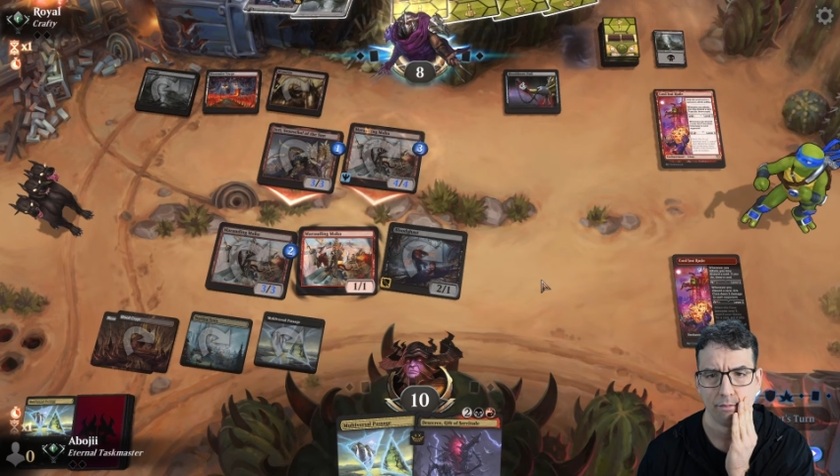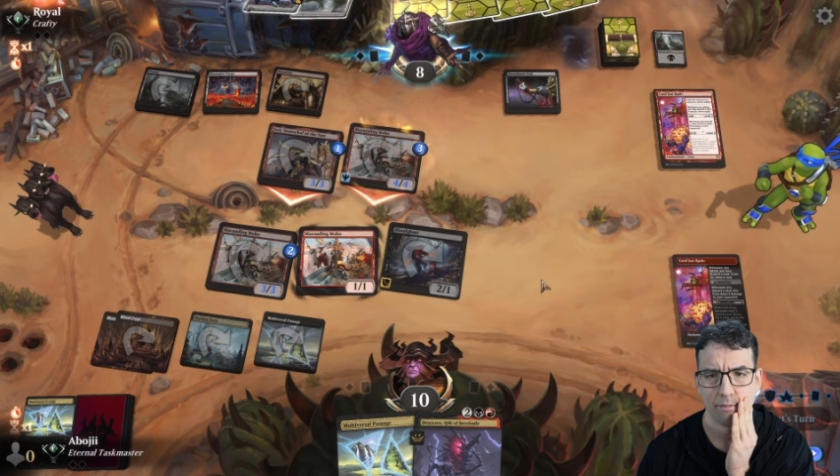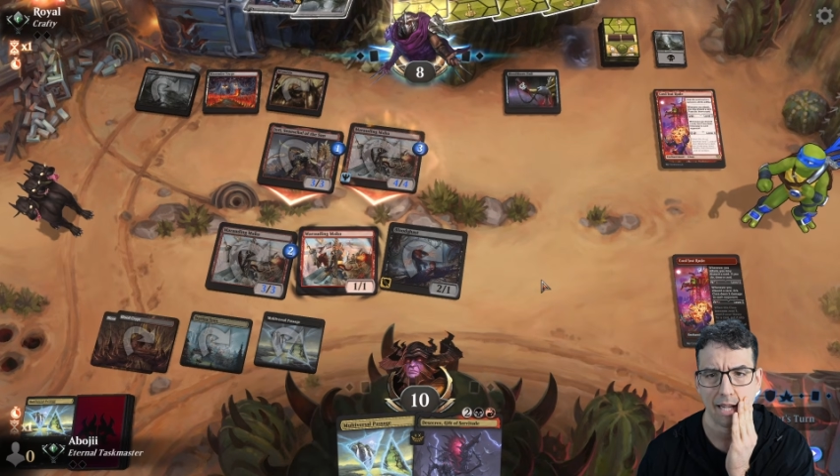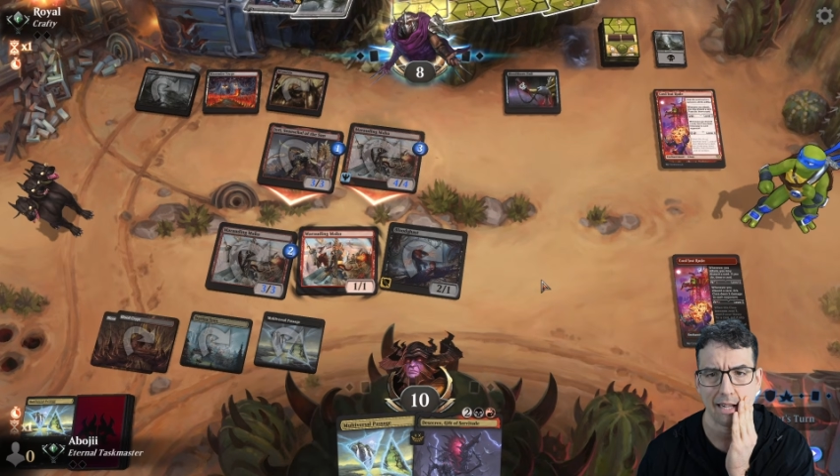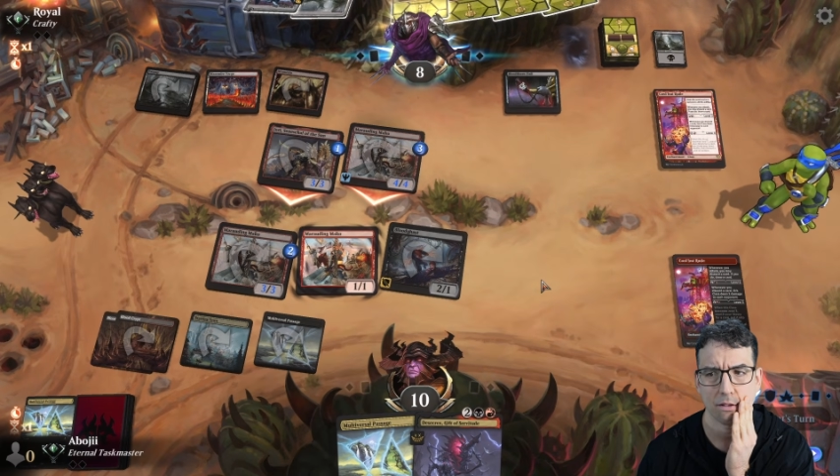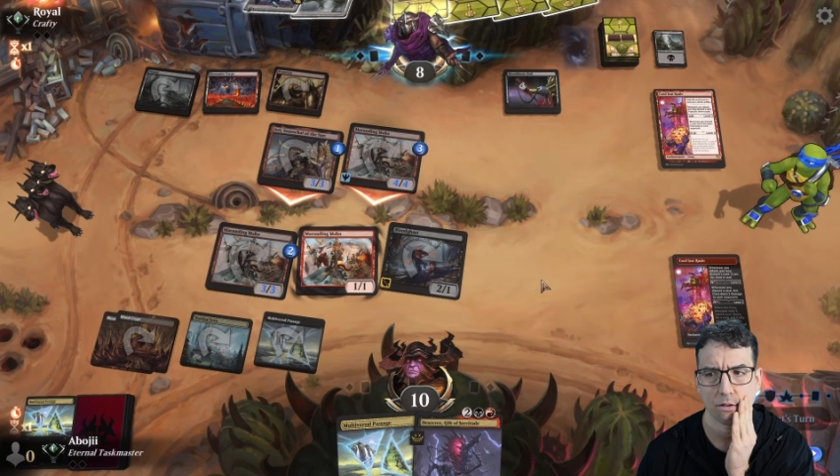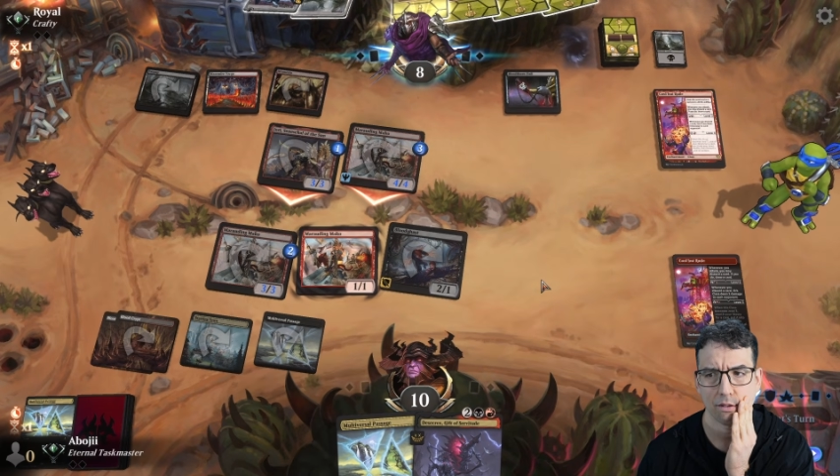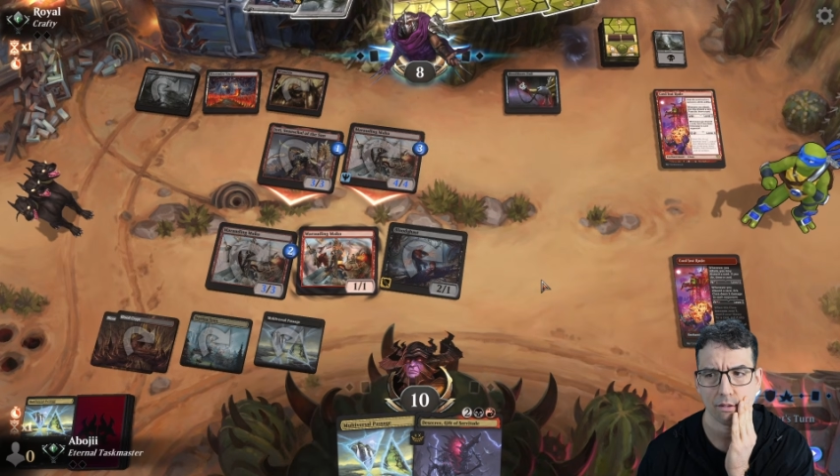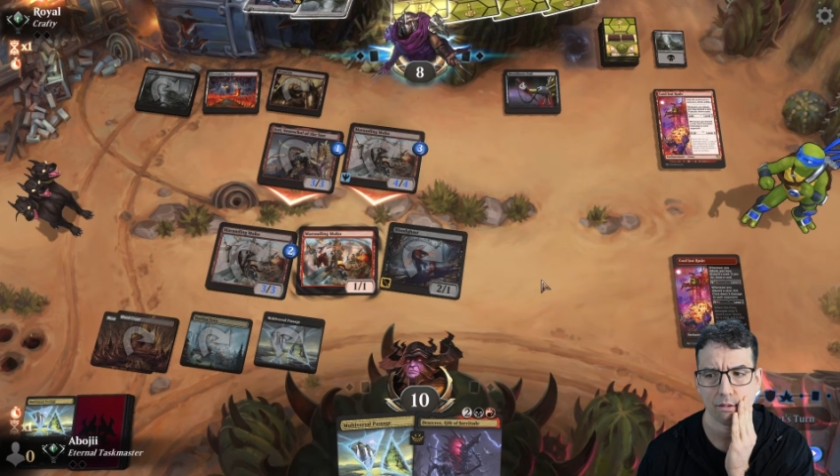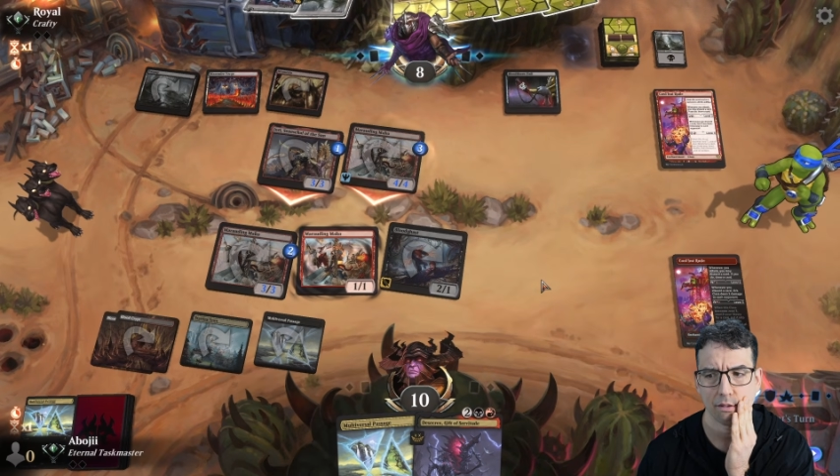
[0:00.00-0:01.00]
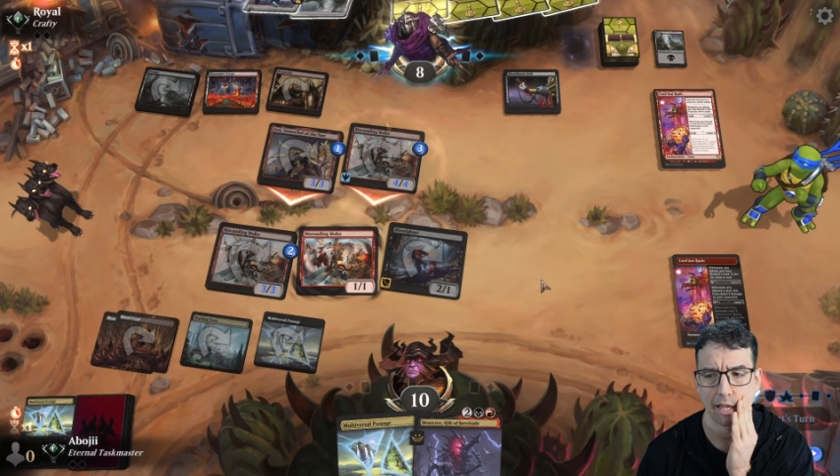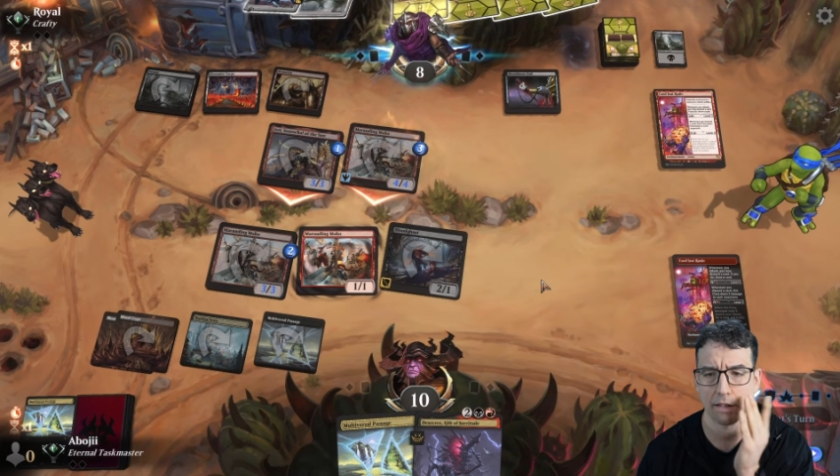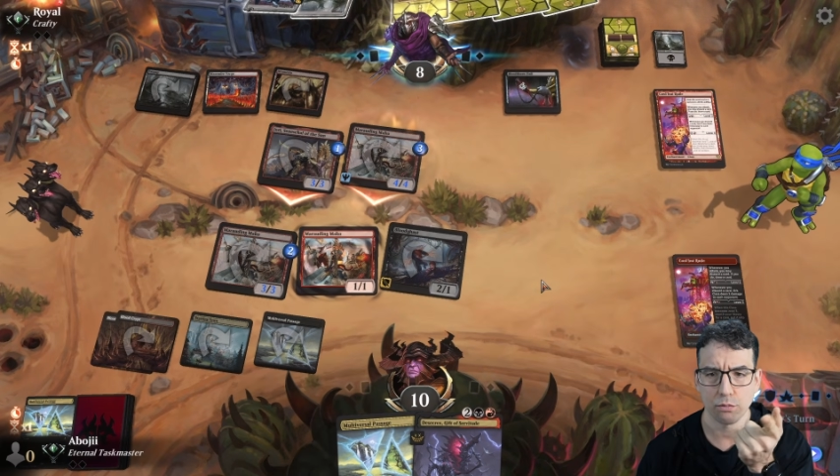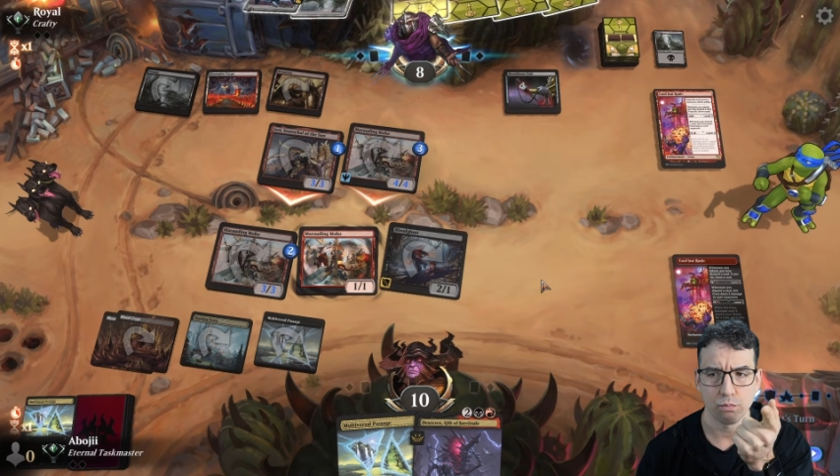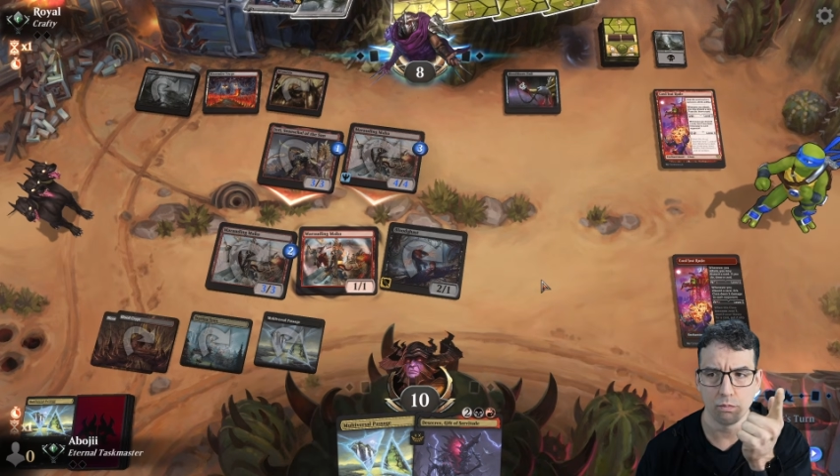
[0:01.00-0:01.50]
That's
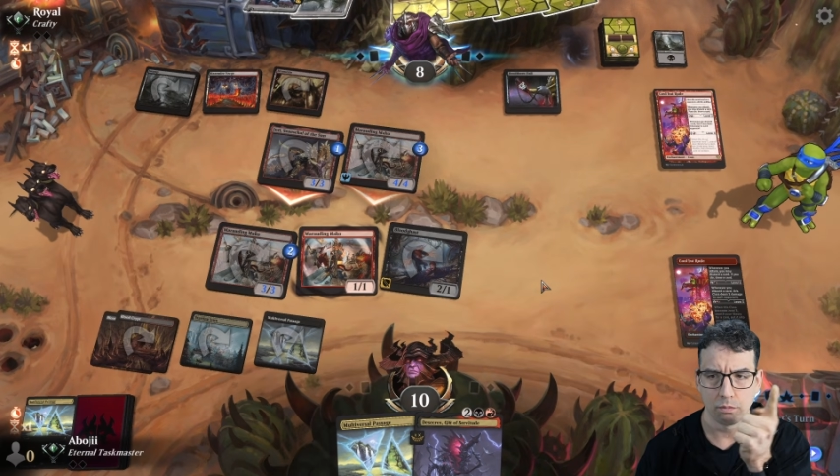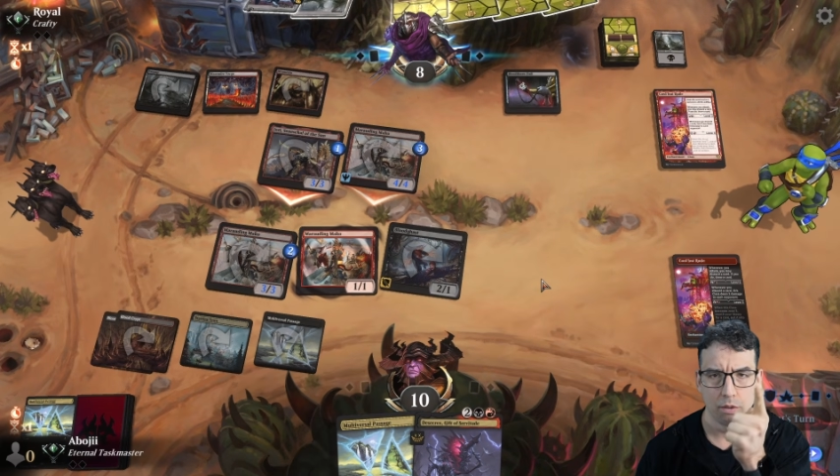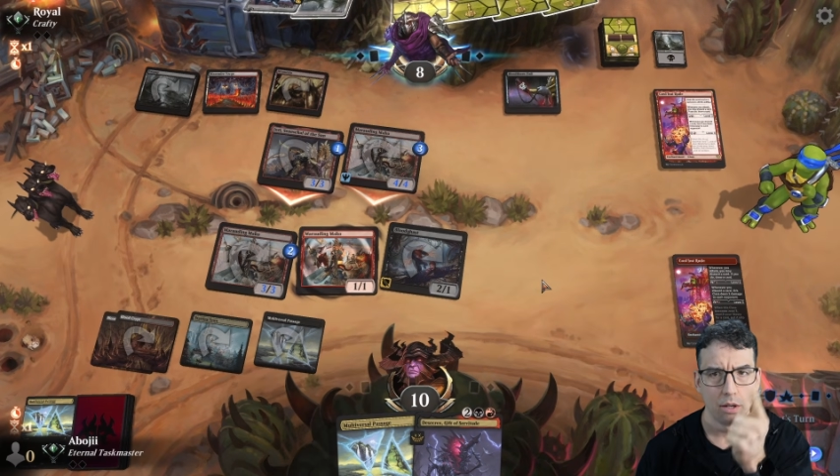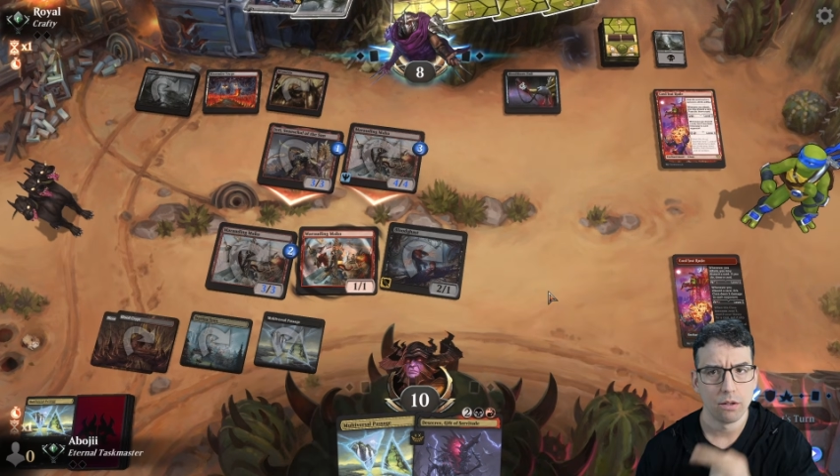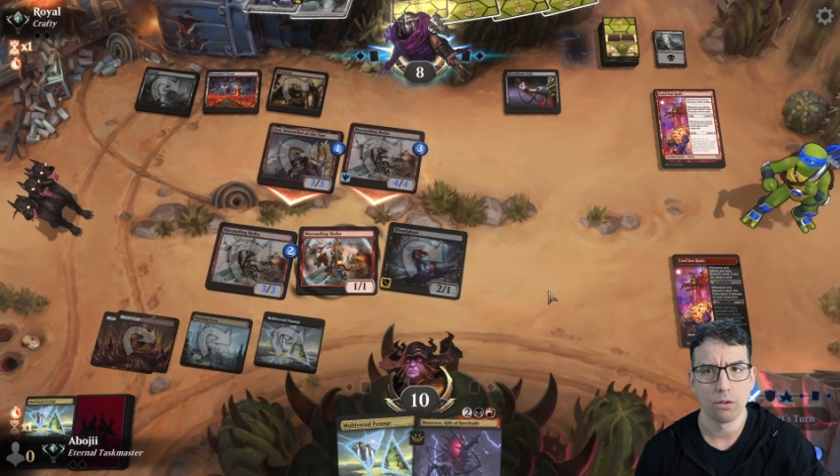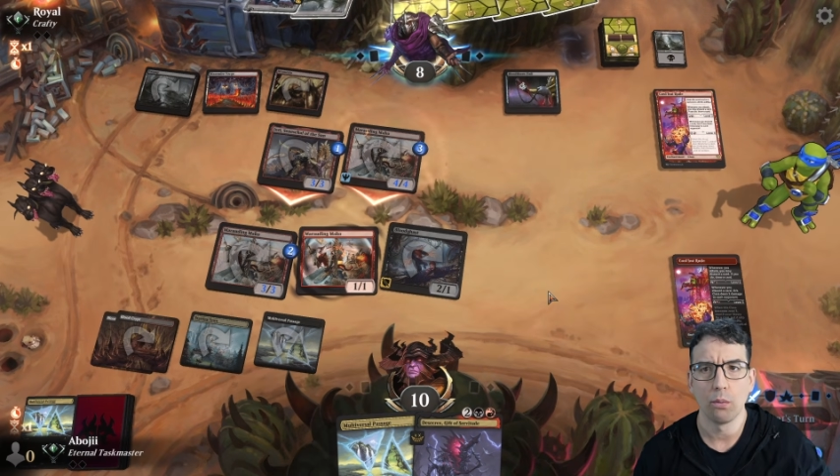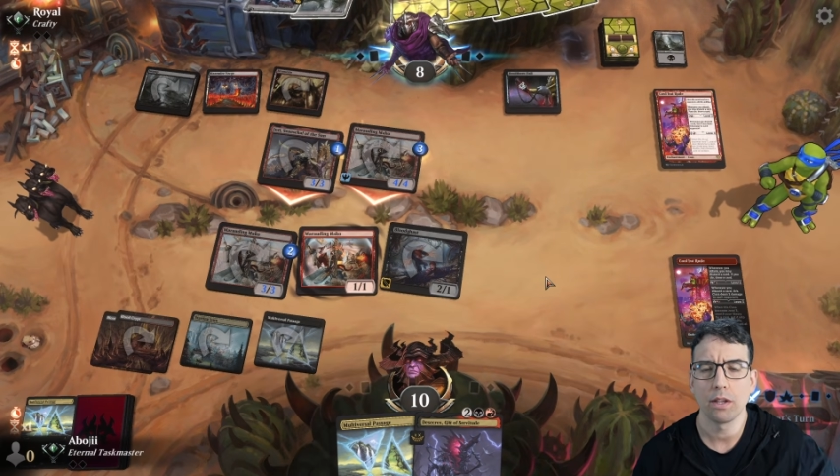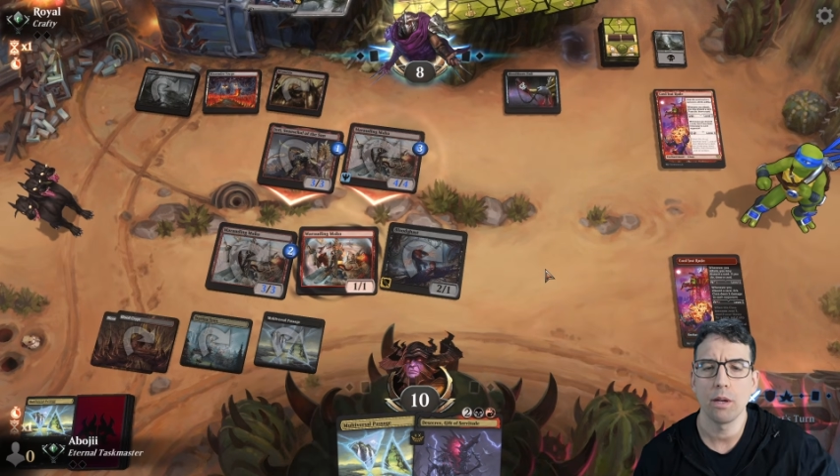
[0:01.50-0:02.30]
so what the